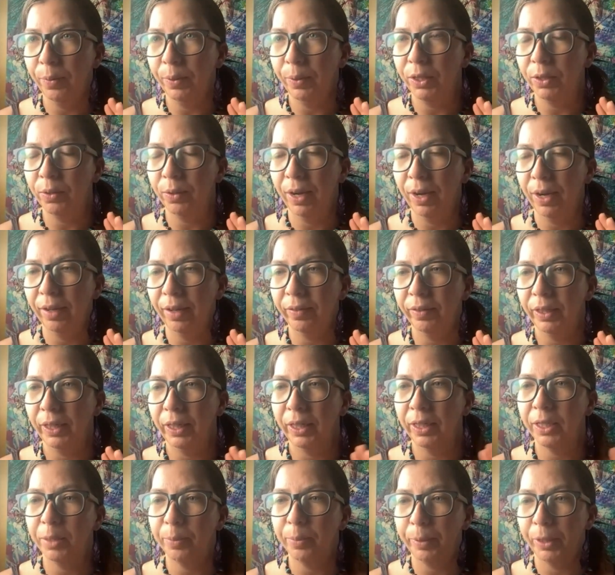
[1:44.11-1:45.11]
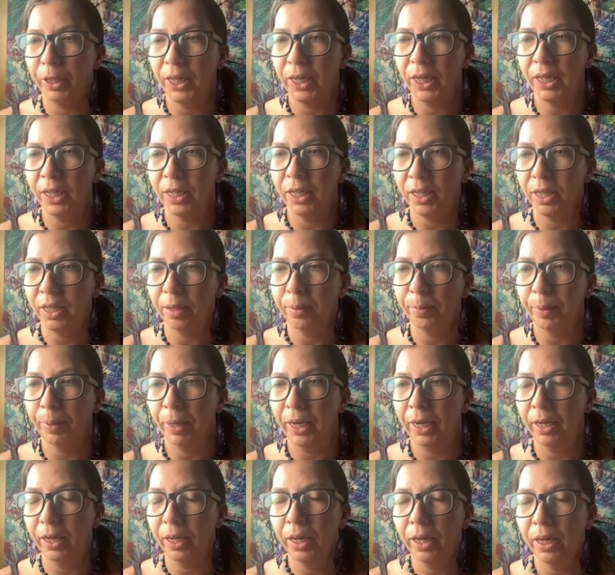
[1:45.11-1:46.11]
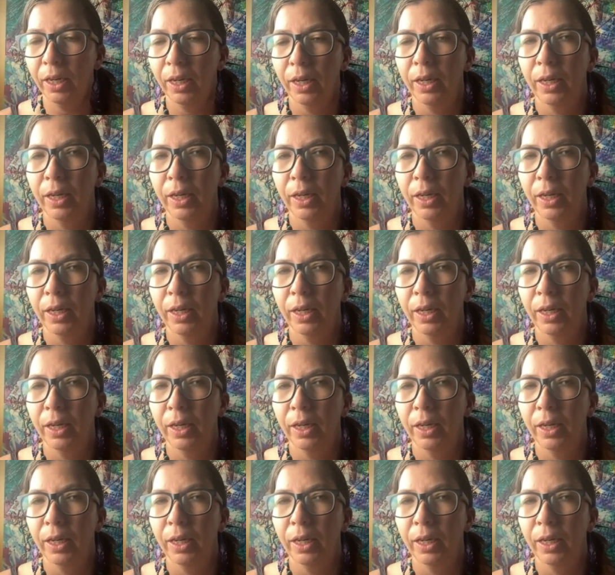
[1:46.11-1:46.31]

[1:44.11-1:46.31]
We do have an experience that might